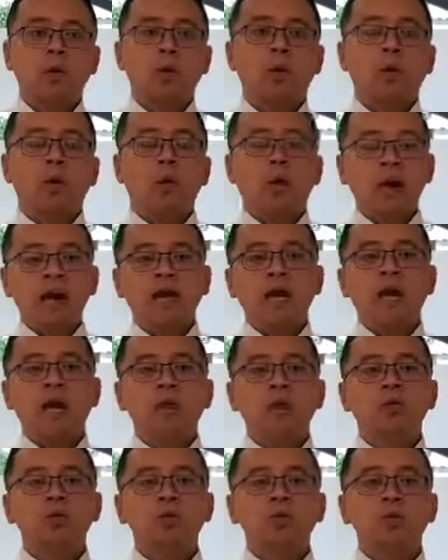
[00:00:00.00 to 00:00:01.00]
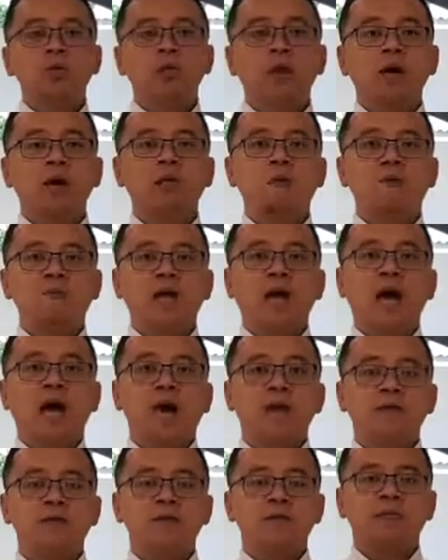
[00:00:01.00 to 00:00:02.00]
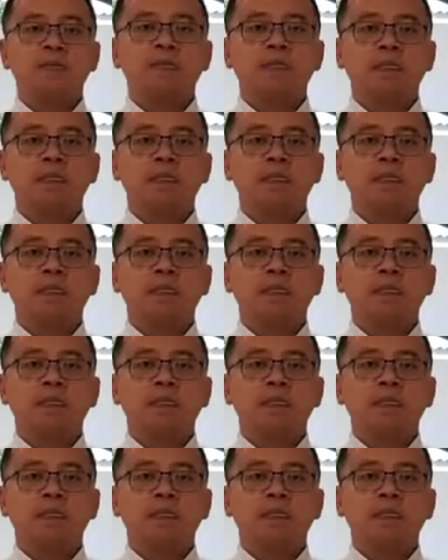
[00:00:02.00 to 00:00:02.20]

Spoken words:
when it comes to wealth tax,